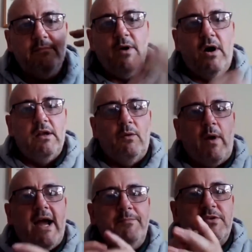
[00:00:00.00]
all the
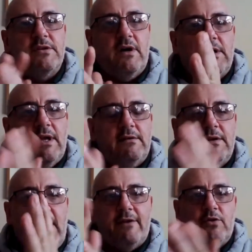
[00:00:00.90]
wipes, all the
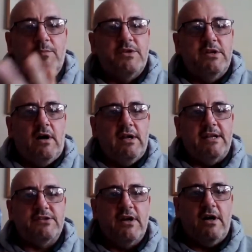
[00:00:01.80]
hand rubs, and all that
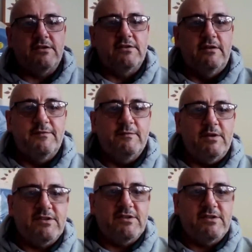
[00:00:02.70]
sort of stuff. What's